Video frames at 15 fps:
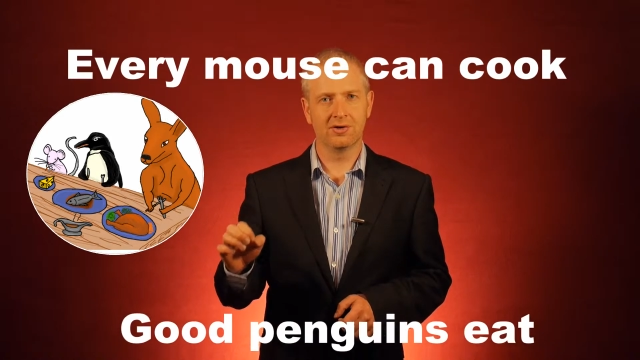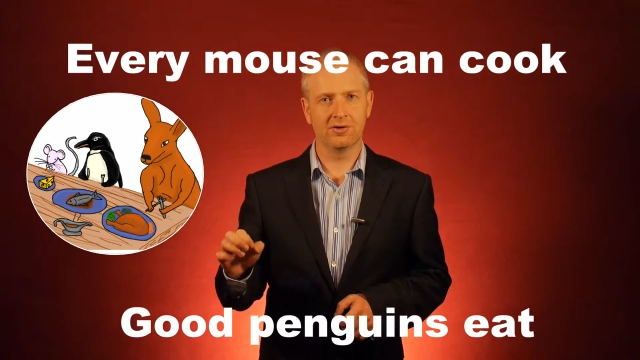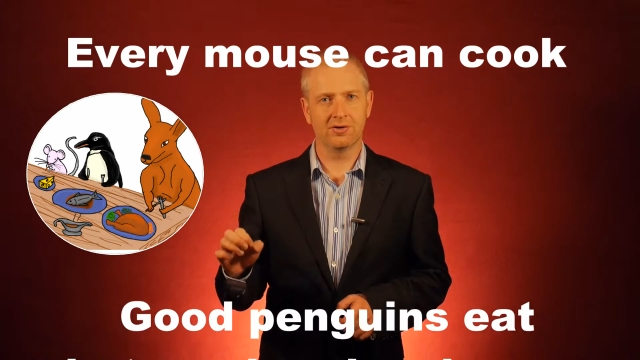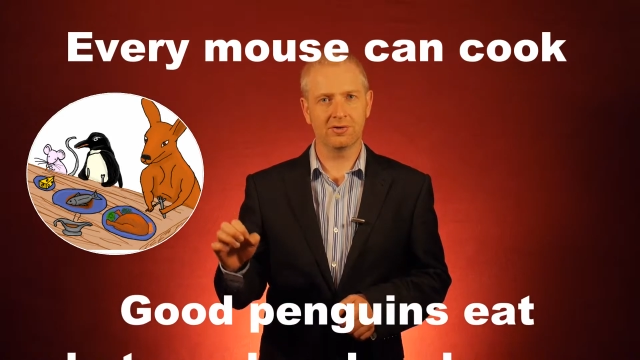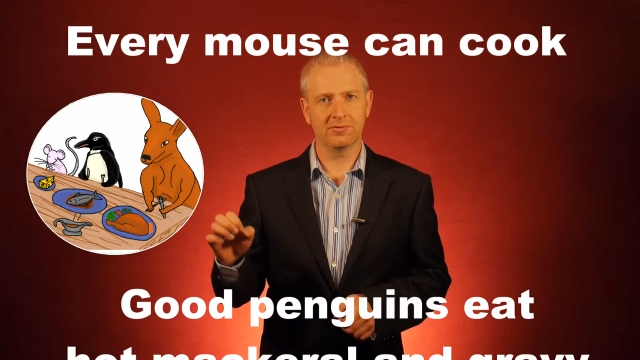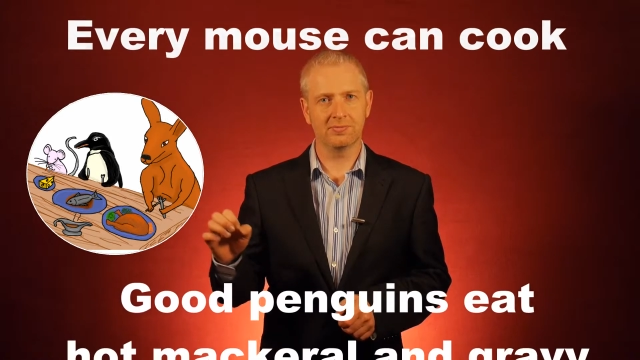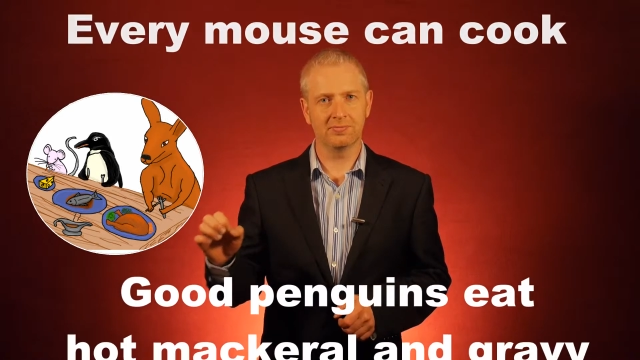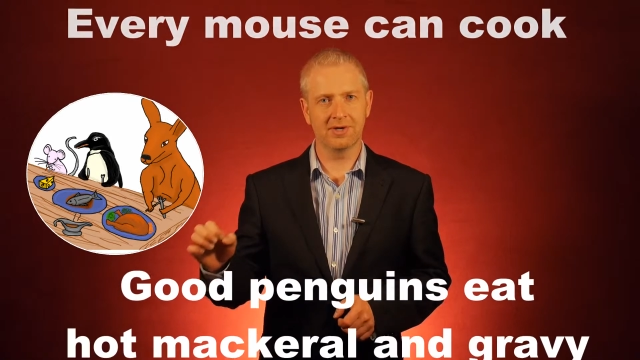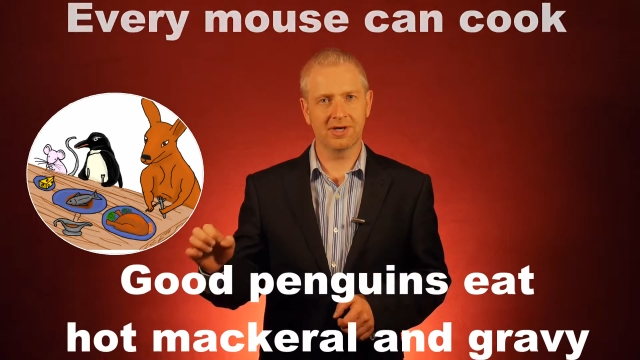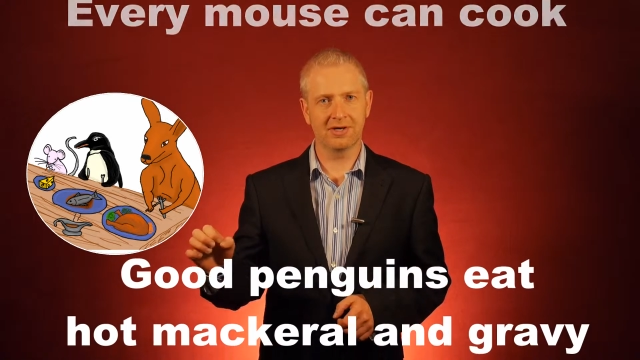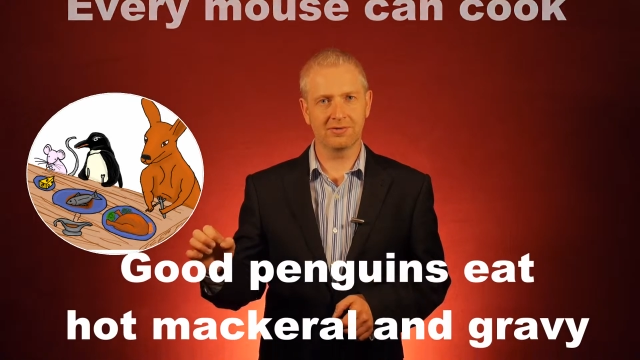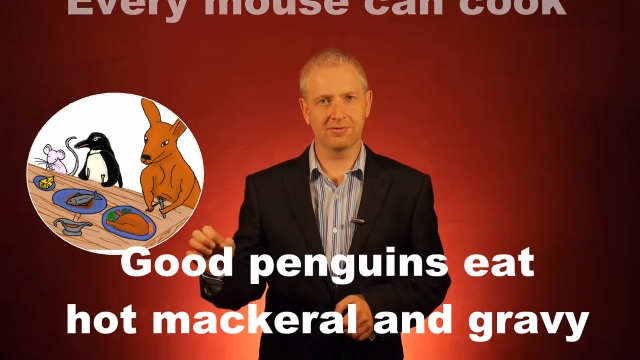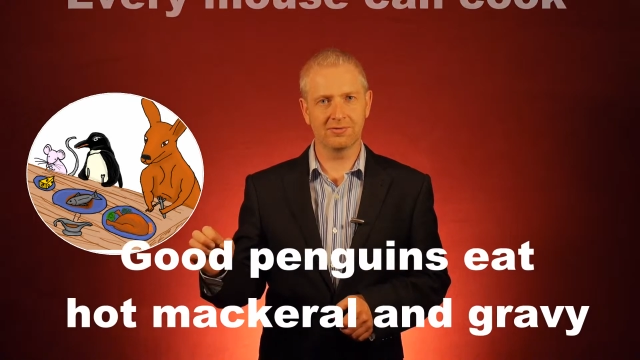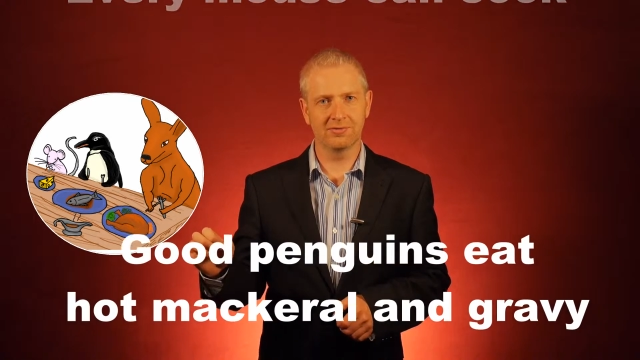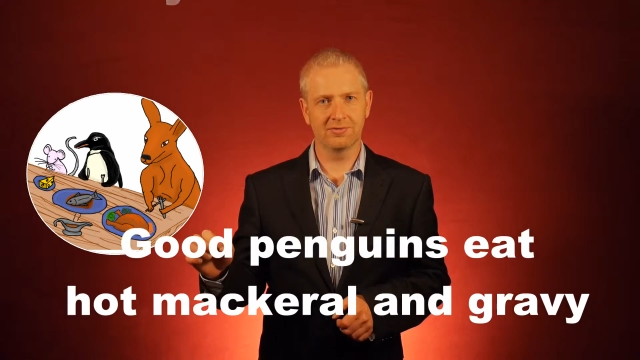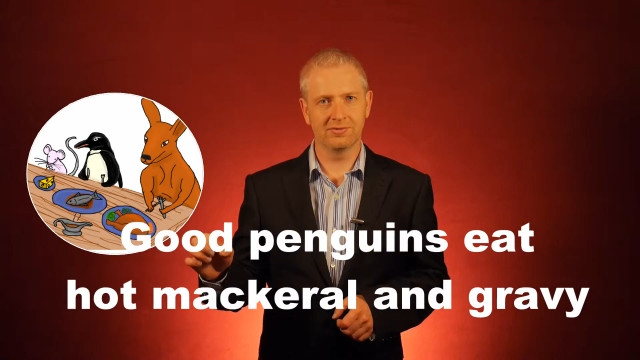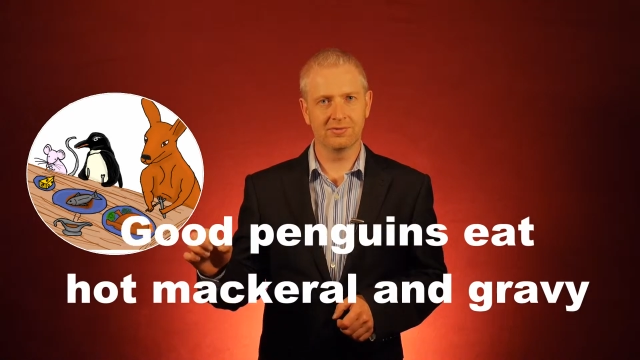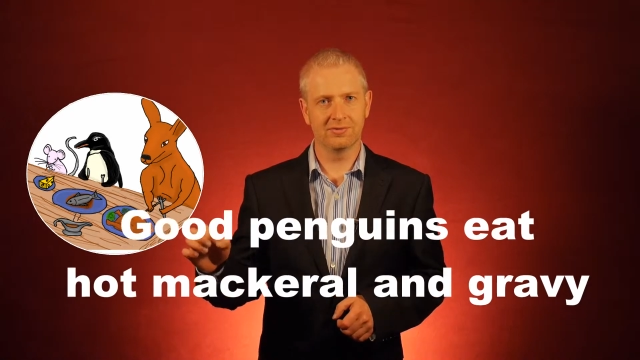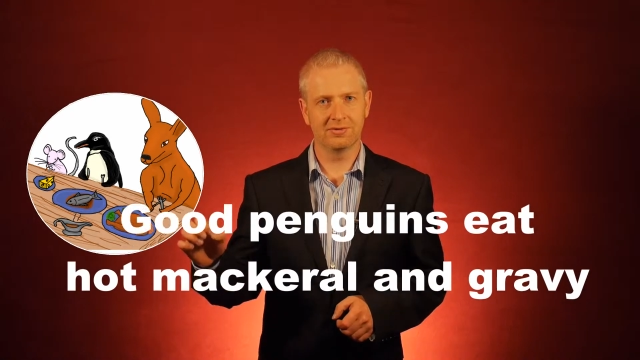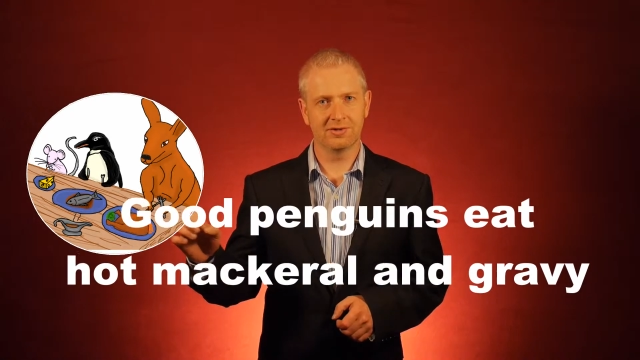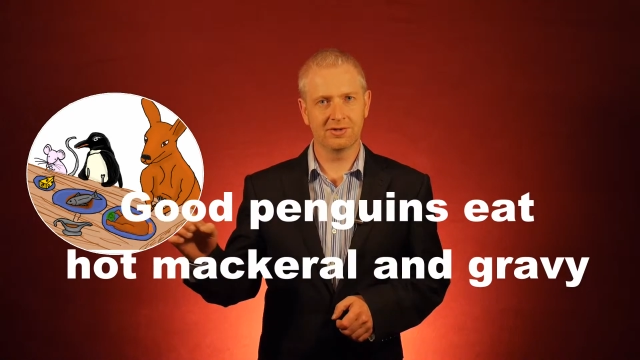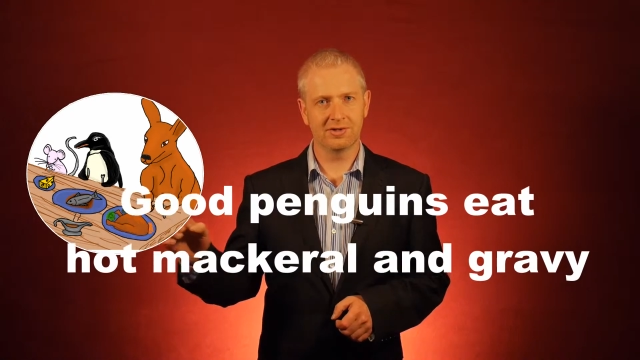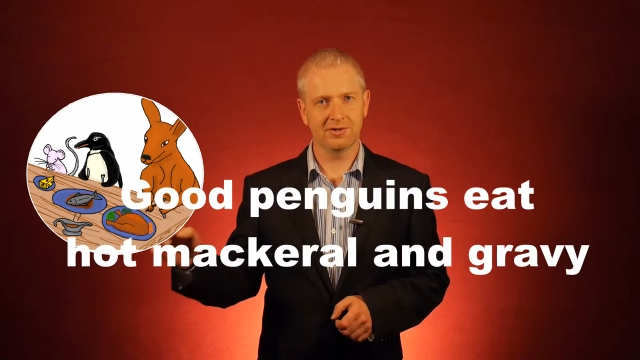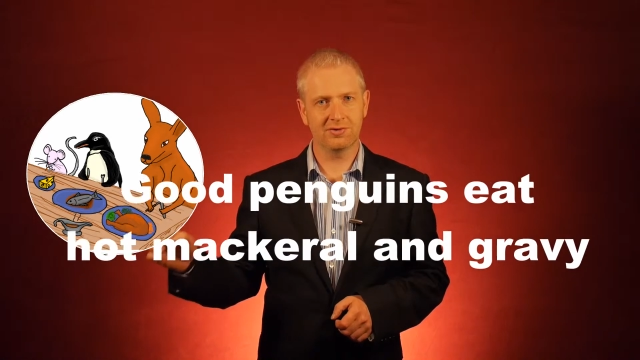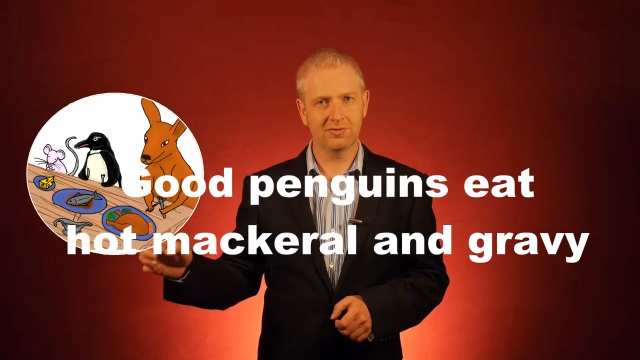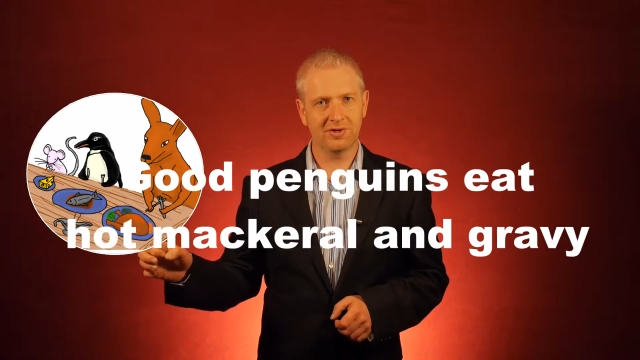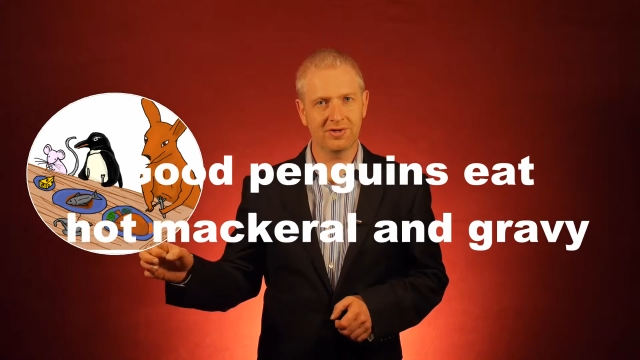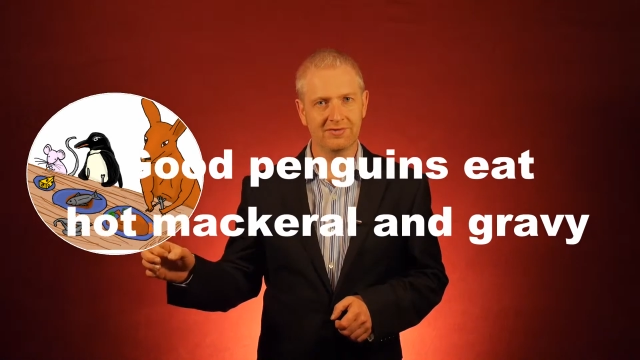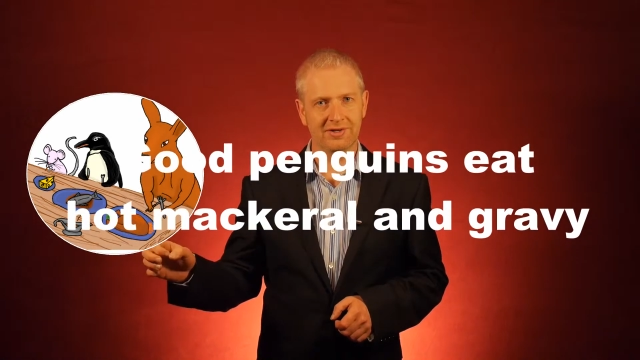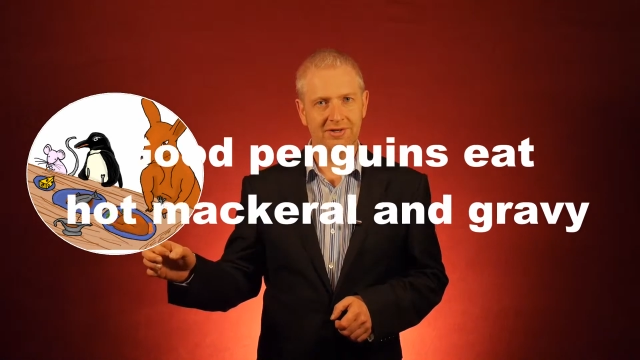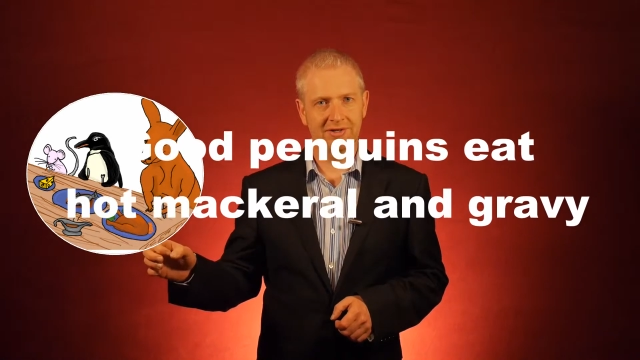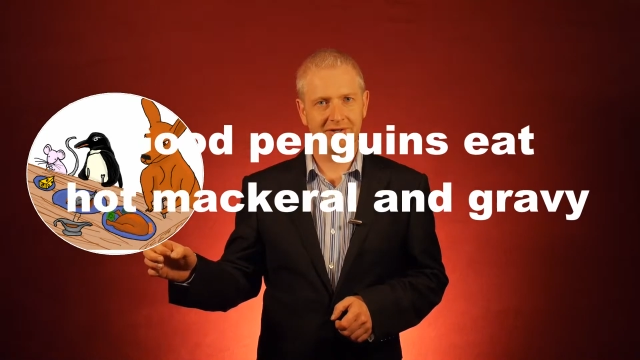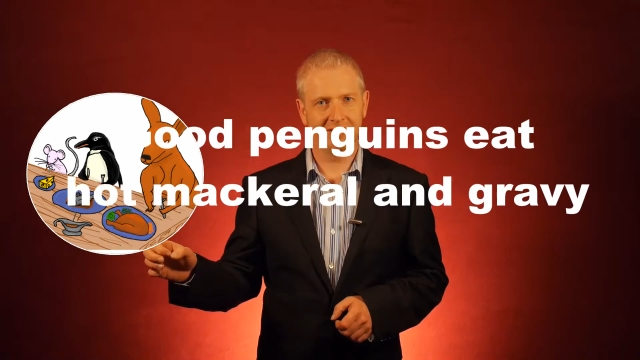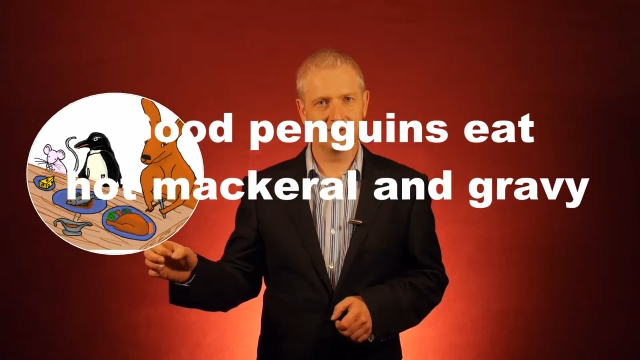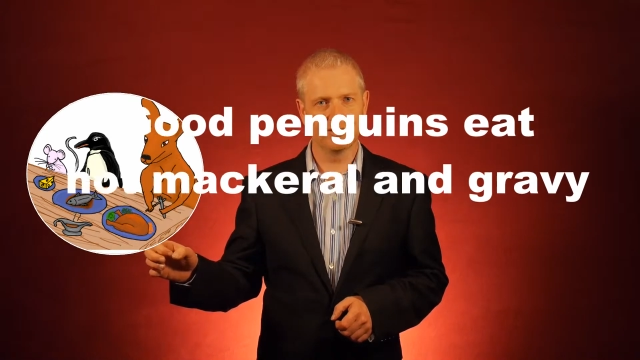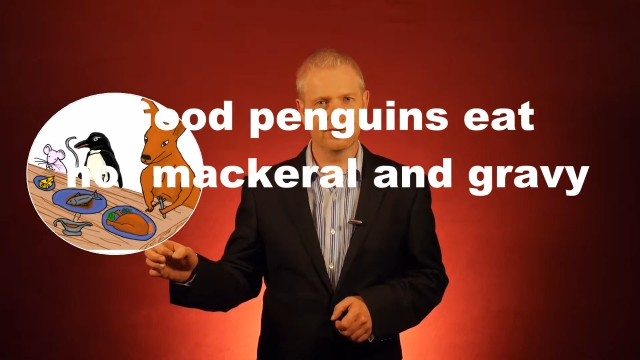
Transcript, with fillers: hot mackerel and gravy.